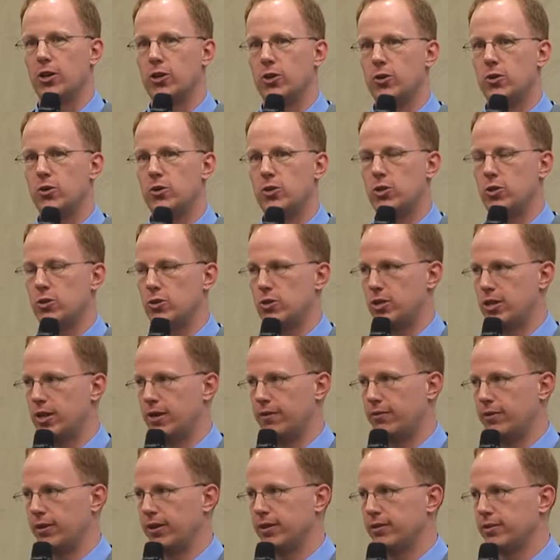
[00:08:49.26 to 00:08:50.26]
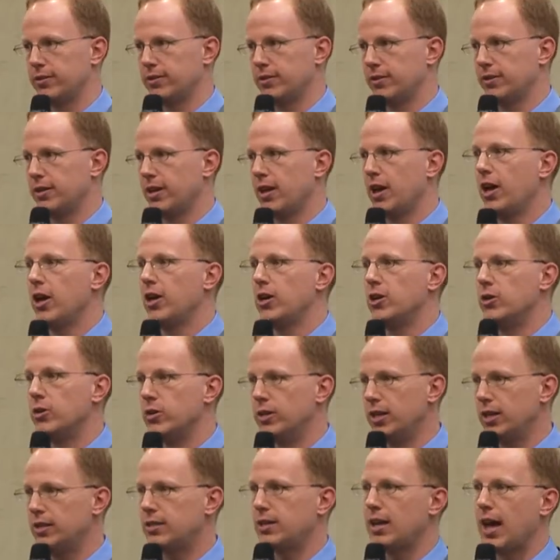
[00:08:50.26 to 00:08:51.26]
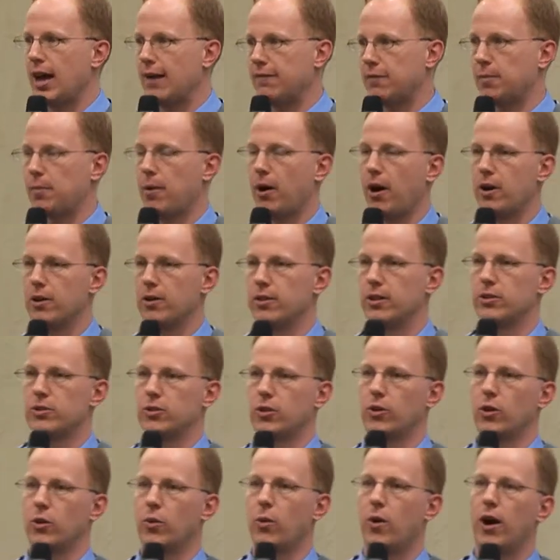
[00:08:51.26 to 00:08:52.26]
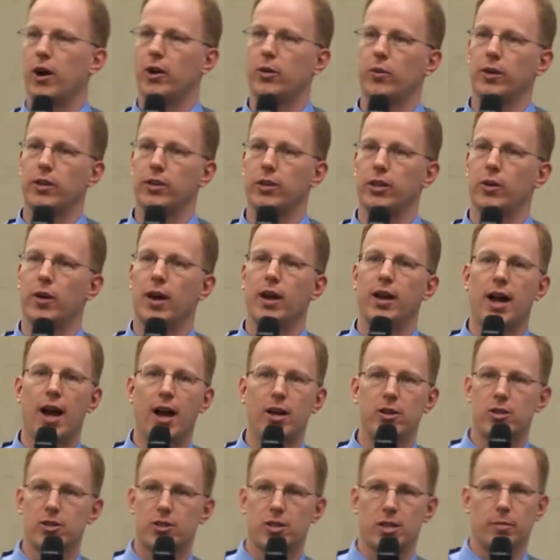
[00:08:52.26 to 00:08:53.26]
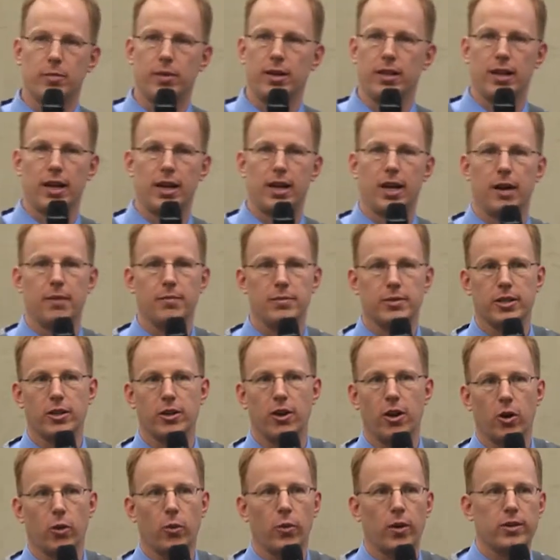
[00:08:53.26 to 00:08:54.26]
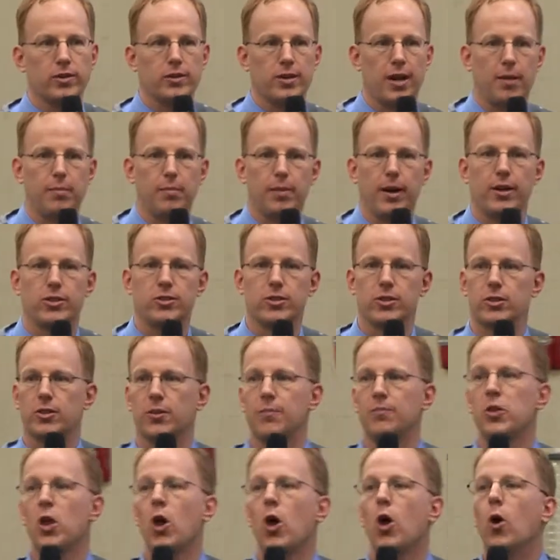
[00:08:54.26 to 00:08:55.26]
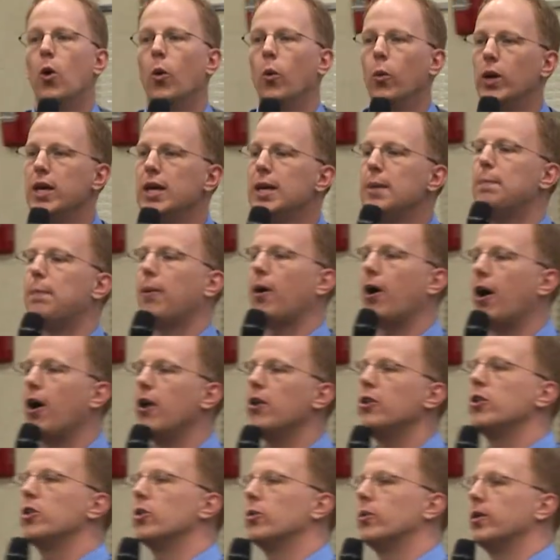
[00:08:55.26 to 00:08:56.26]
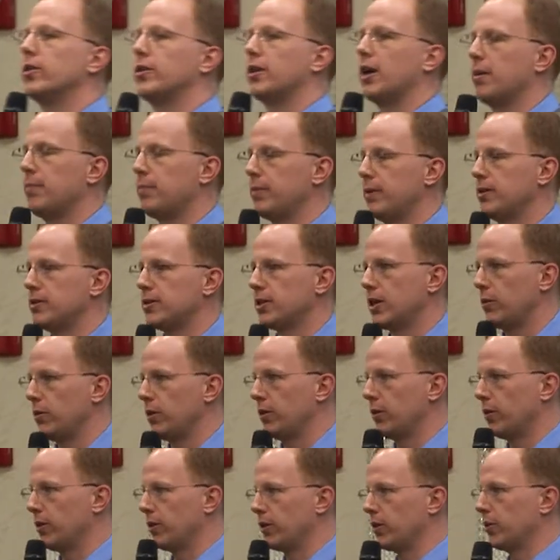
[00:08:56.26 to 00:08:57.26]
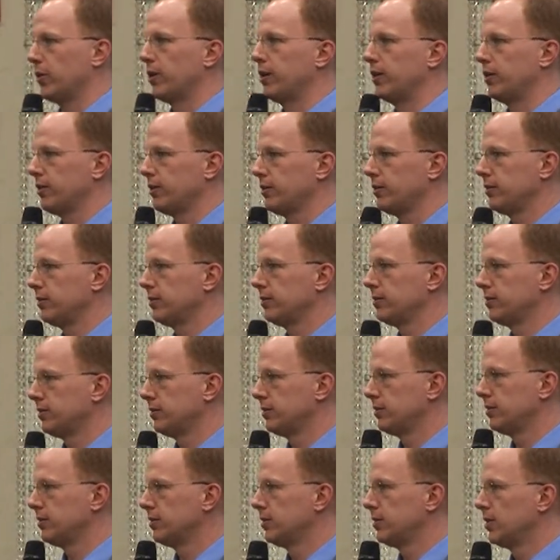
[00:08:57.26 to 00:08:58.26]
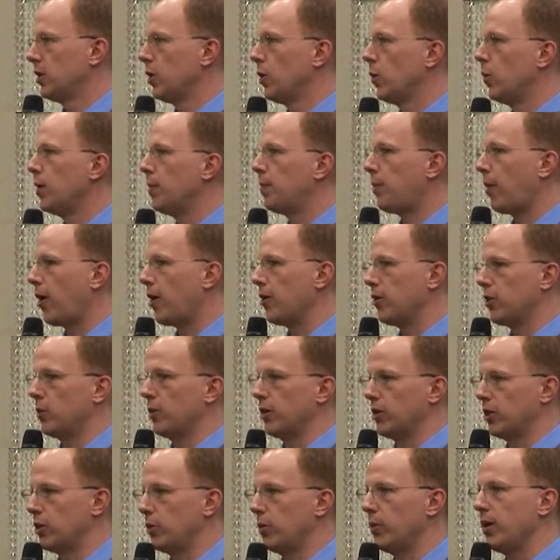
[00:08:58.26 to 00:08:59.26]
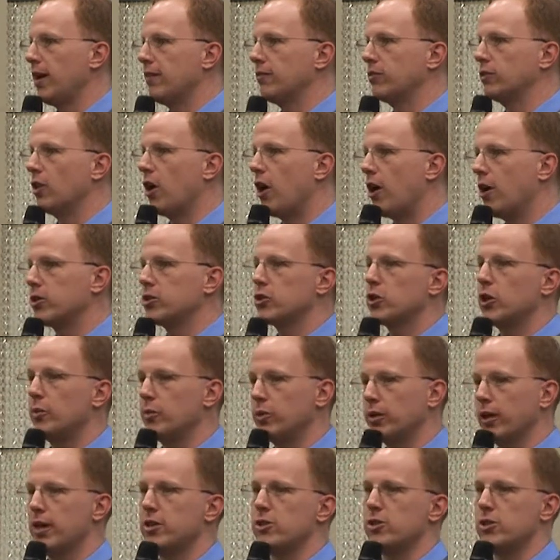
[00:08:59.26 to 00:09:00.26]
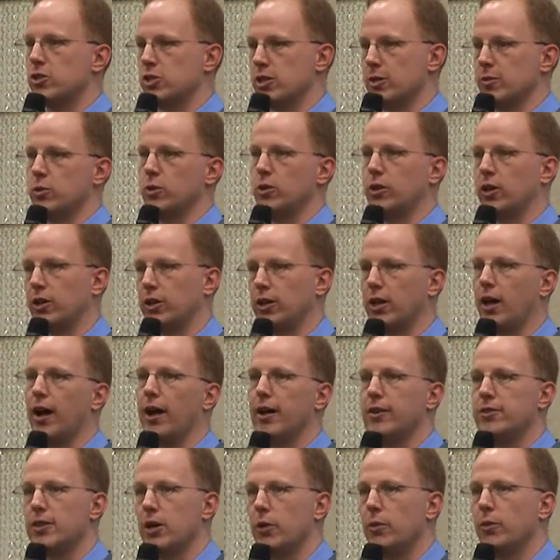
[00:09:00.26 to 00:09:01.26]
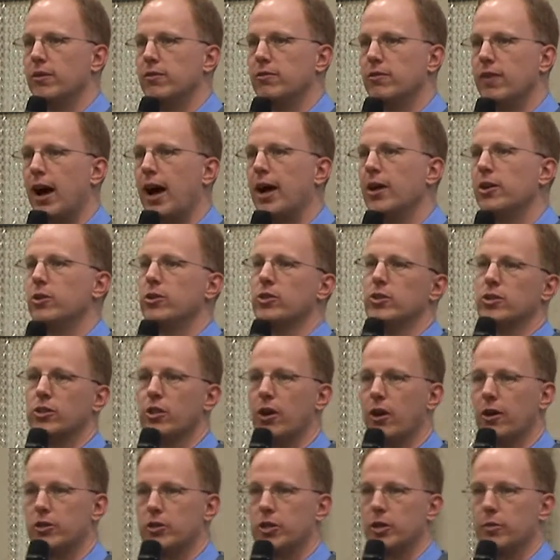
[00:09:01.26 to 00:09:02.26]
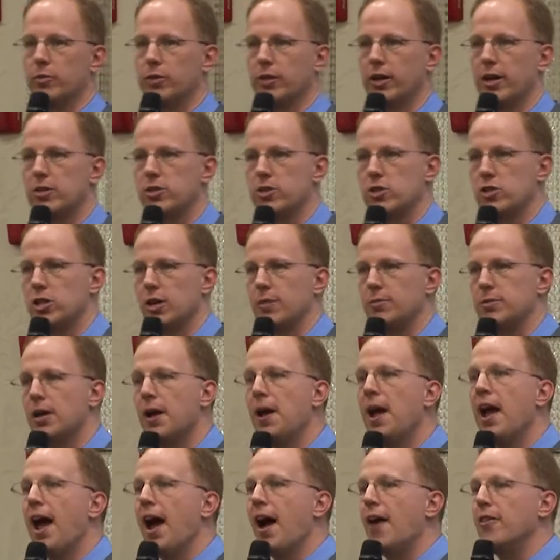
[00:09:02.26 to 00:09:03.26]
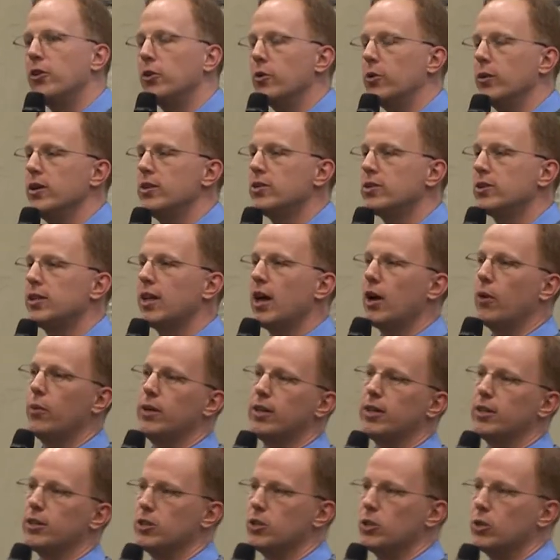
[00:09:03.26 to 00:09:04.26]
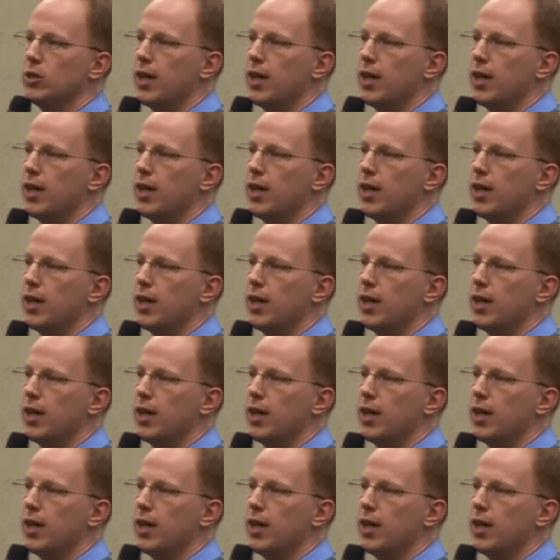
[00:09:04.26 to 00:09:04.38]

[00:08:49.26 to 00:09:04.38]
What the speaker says: huge, huge difference. You need to have a partner that's going to walk with you, and not just somebody that comes in on a one-time basis. We partner with companies that we work with. We partner with it. We have long-term relationships with our clients, and we value those long-term relationships. And the reason that we can do